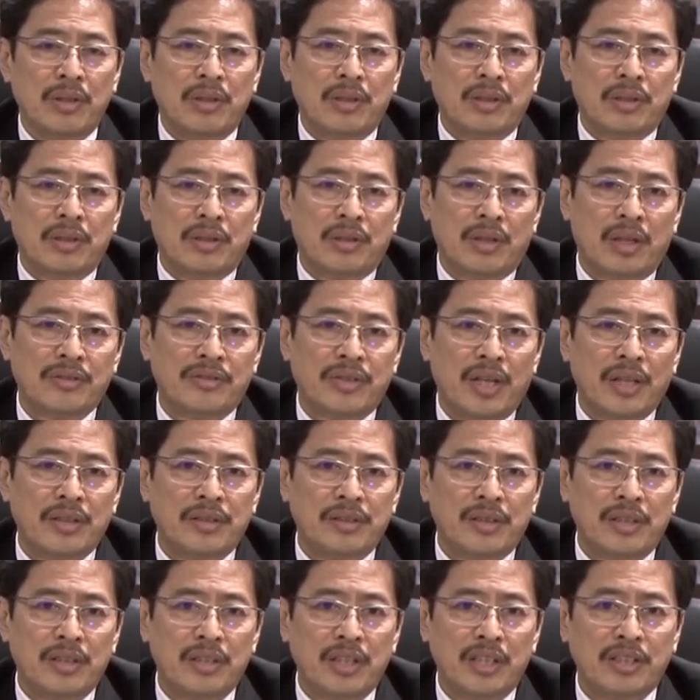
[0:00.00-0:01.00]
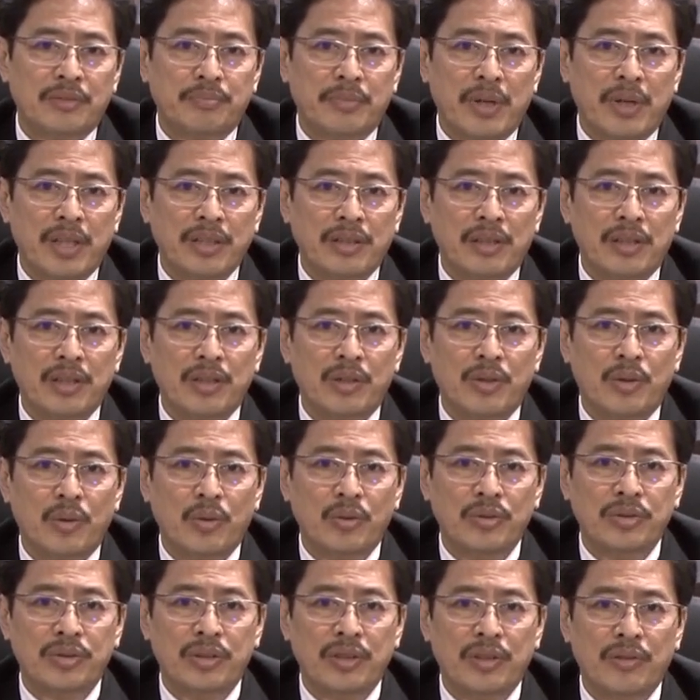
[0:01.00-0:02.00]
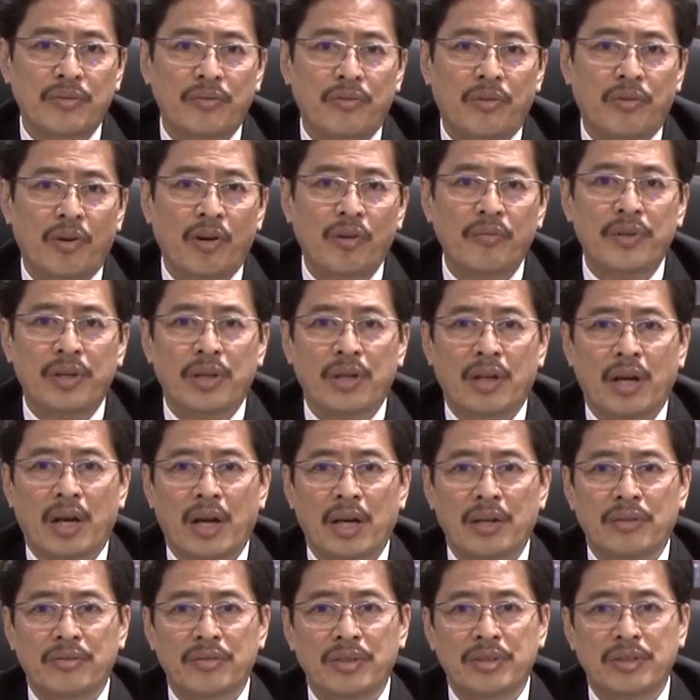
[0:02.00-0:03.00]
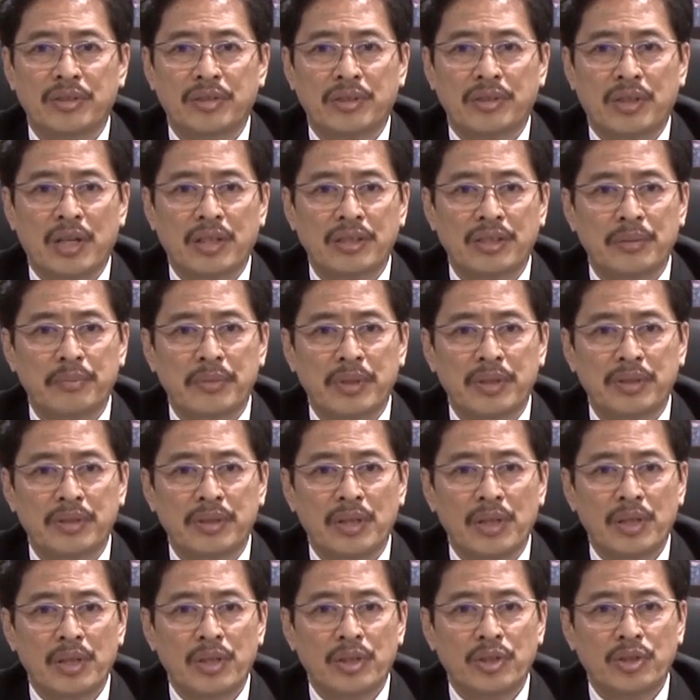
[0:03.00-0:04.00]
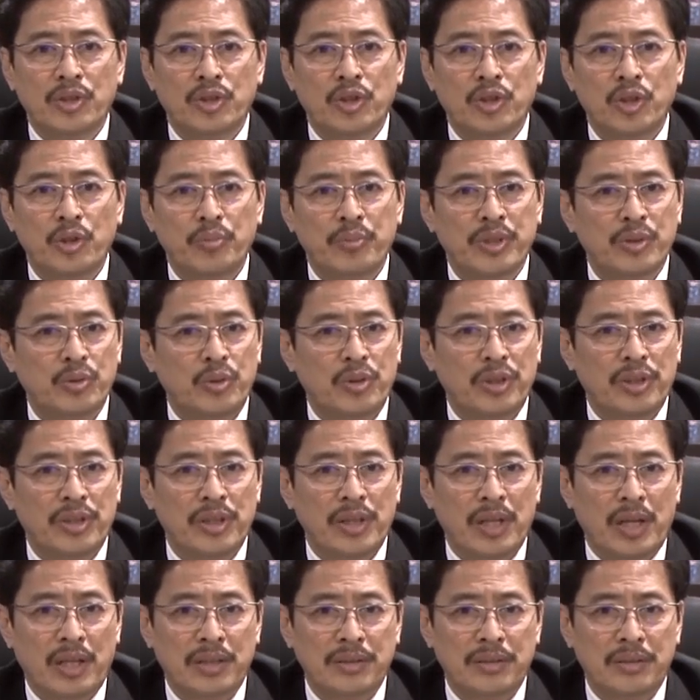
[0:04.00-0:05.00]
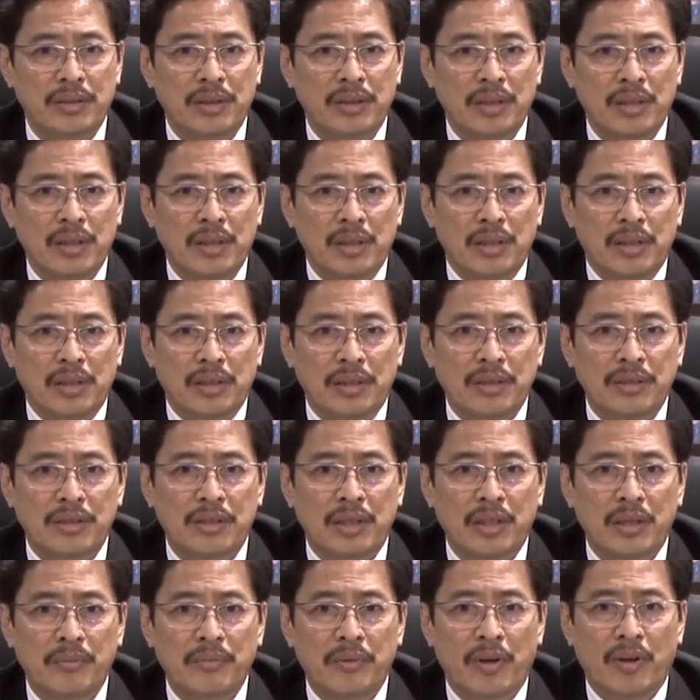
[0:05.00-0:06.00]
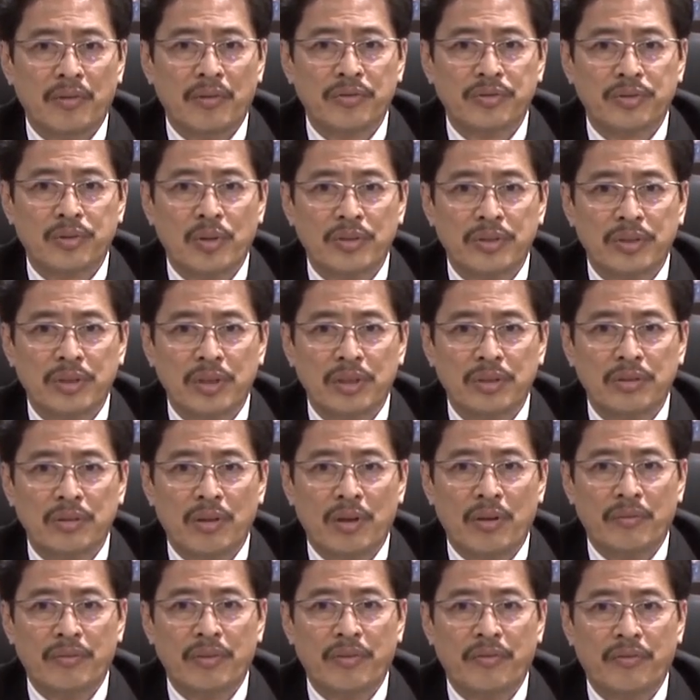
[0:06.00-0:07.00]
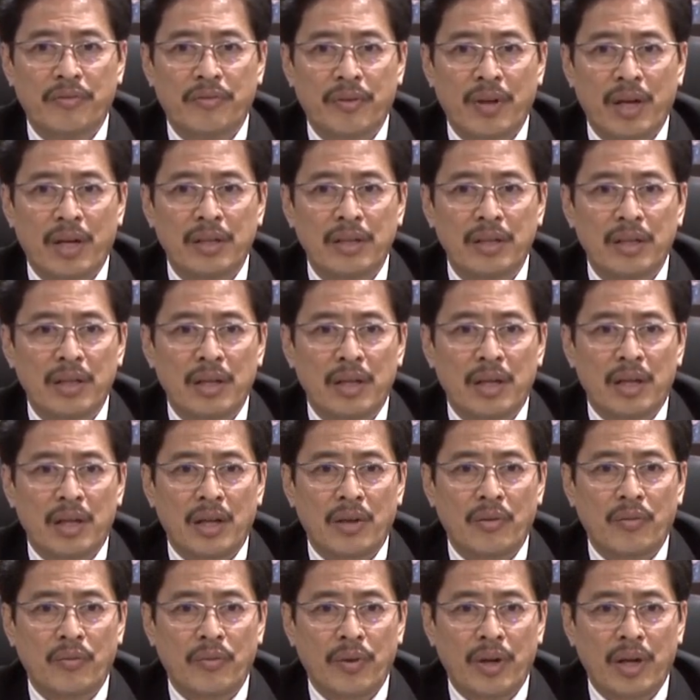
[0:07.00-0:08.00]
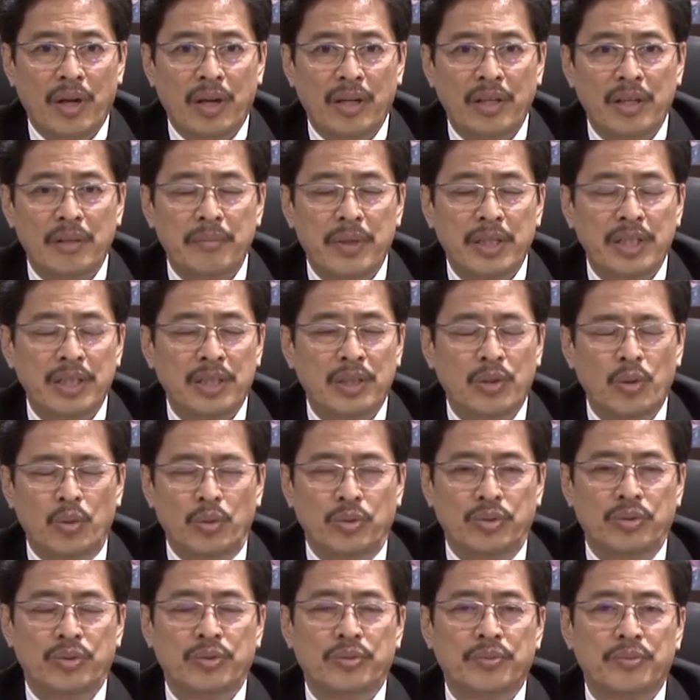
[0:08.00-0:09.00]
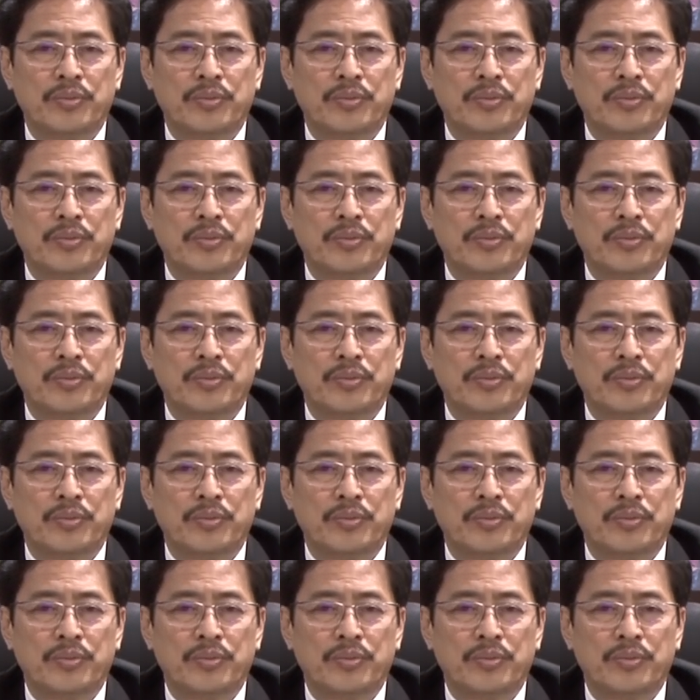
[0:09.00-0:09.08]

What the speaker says: Transactions, especially those involving high-risk customers, should be scrutinized in terms of sources of the fund and where the money goes.